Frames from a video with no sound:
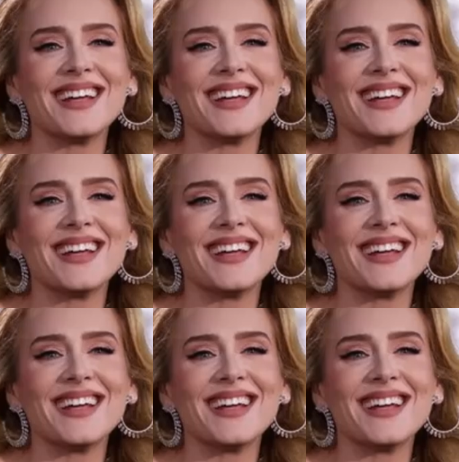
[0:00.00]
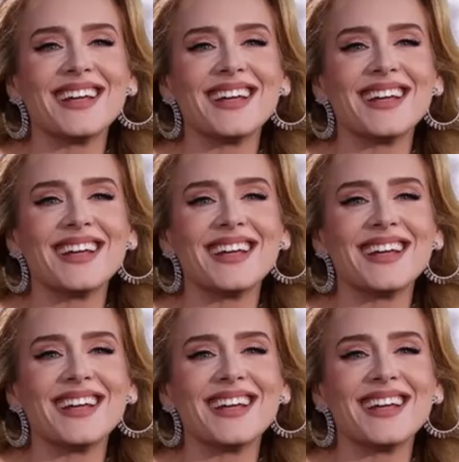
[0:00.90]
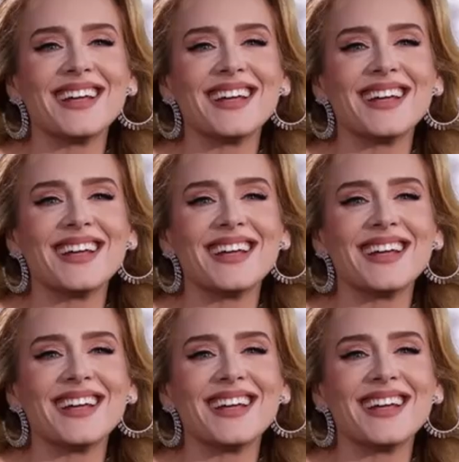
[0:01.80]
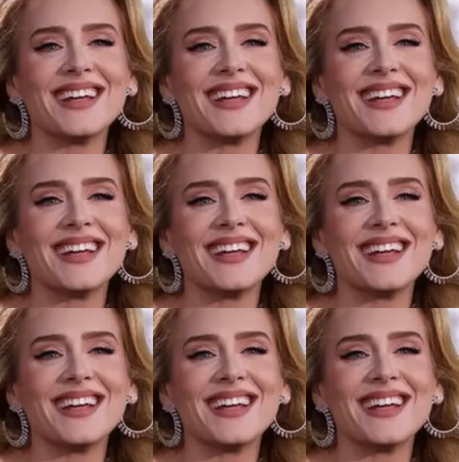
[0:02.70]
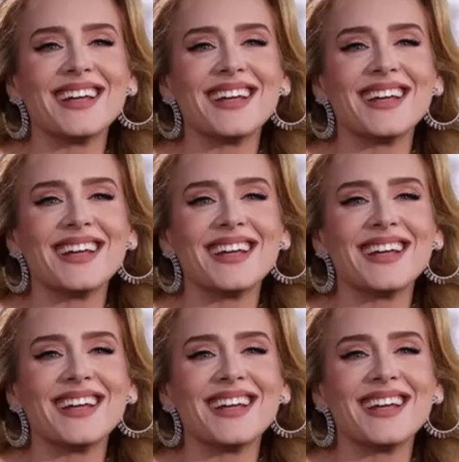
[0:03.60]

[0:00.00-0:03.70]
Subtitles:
(no lip movement)